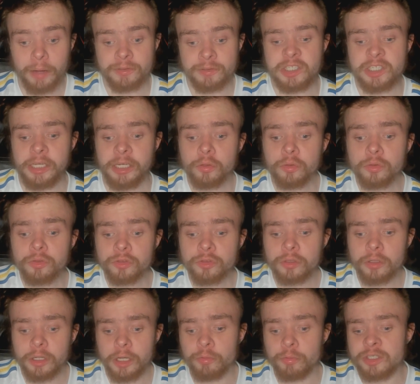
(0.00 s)

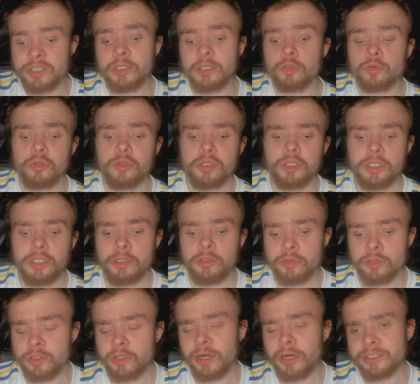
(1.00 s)
Steels. It was Steels, wasn't it? It
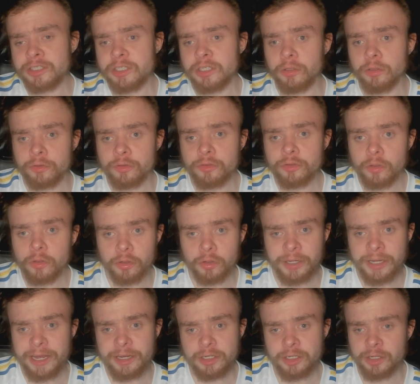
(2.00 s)
was Jack Steels,
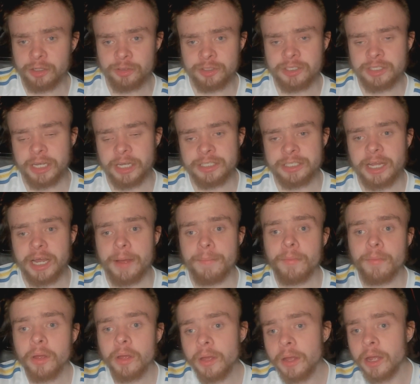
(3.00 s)
or how do you say his name?